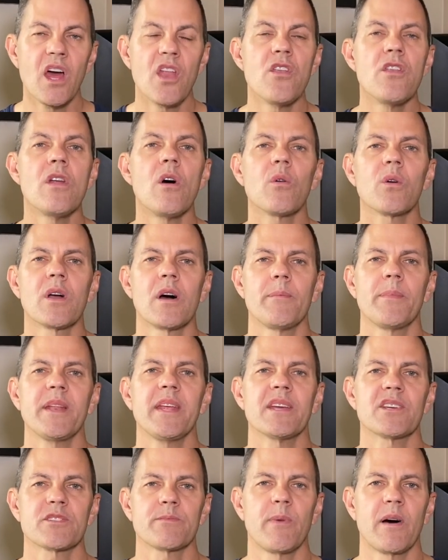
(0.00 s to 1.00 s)
No company
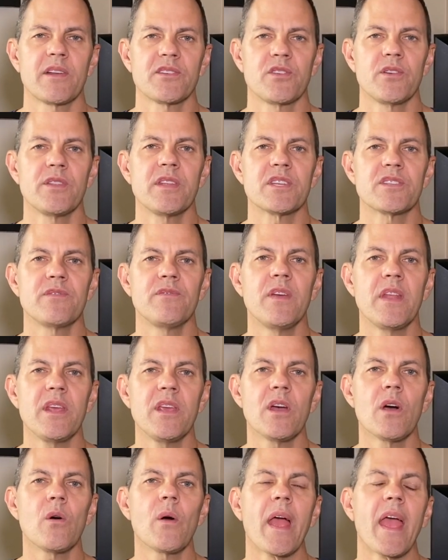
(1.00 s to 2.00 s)
has sponsored this video,